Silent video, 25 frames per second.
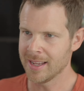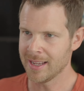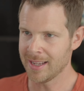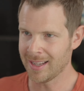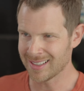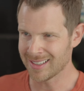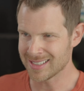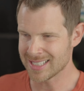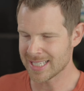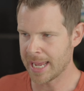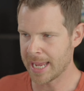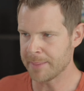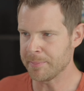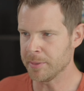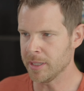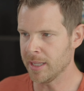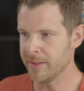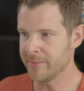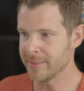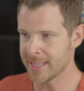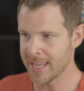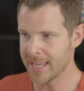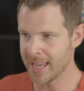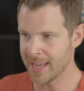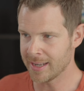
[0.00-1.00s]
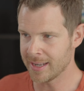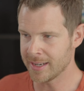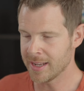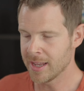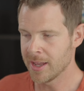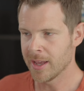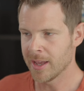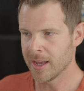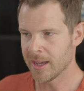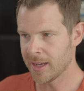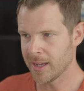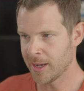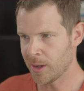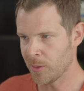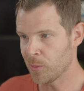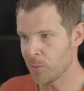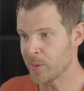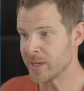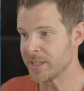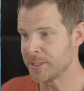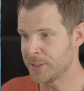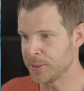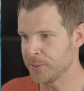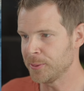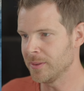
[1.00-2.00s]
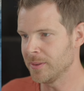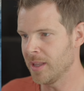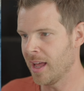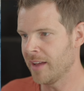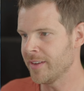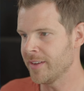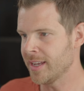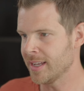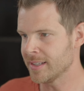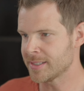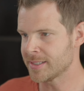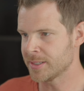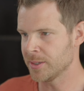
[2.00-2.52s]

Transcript: uh, It's Time to Love Again. Uh, we do love it.